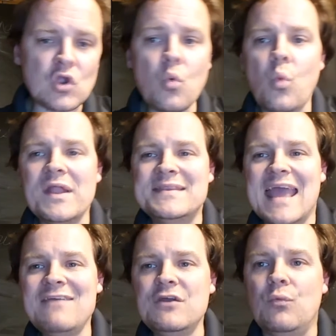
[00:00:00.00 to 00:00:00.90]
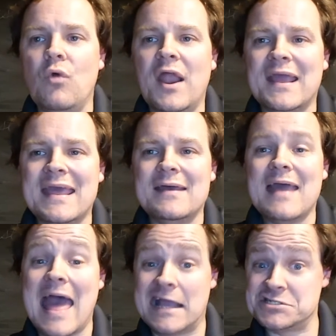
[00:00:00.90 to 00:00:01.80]
what David Ruddock
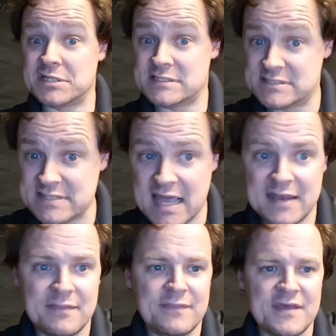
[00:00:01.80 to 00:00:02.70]
actually said, and